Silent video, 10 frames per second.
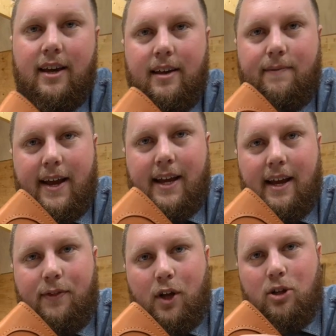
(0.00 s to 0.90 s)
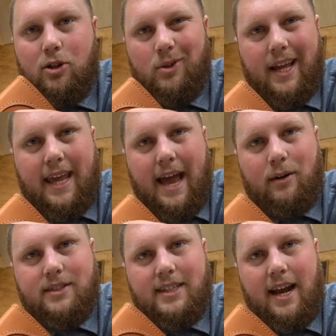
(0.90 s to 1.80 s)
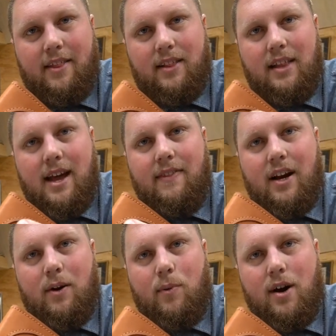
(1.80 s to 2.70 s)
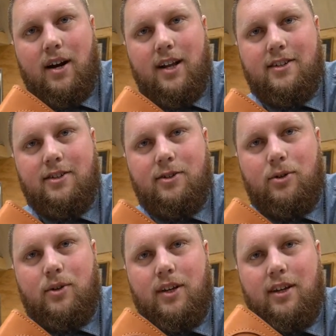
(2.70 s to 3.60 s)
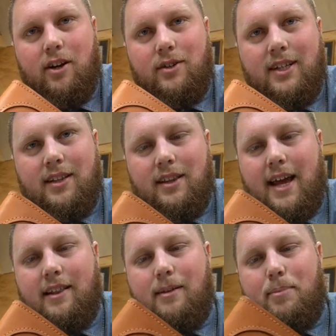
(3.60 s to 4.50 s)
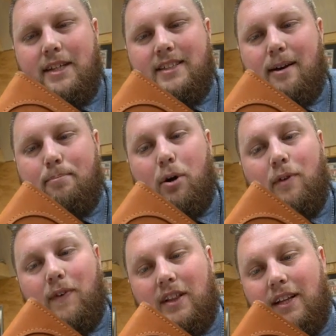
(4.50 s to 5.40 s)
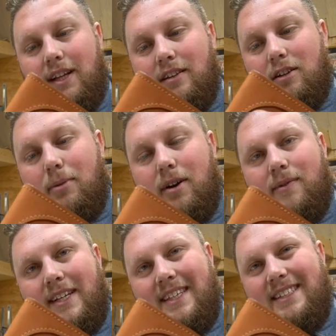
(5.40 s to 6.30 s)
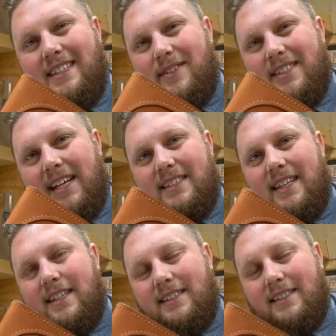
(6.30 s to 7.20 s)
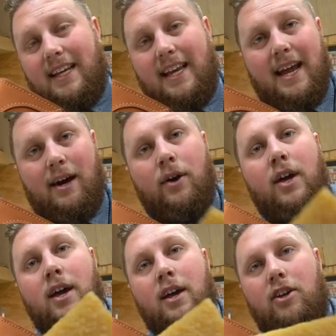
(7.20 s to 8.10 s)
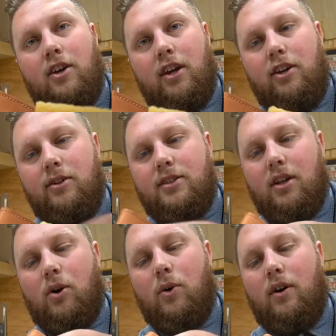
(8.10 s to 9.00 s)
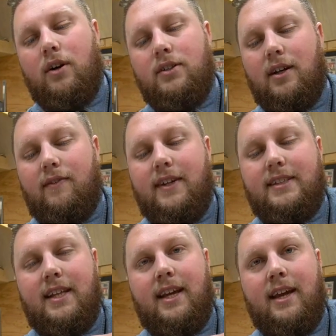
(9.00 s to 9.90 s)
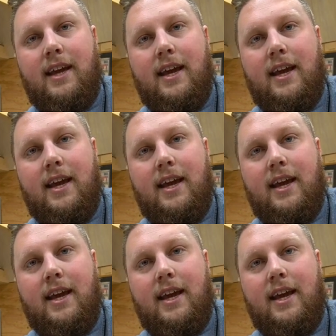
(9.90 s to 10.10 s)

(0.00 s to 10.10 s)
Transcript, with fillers: if I got the glue like outside of the line that I wanted it to, you know, didn't line the piece up perfectly and a little bit of adhesive is like sticking out, you can use the corners of this thing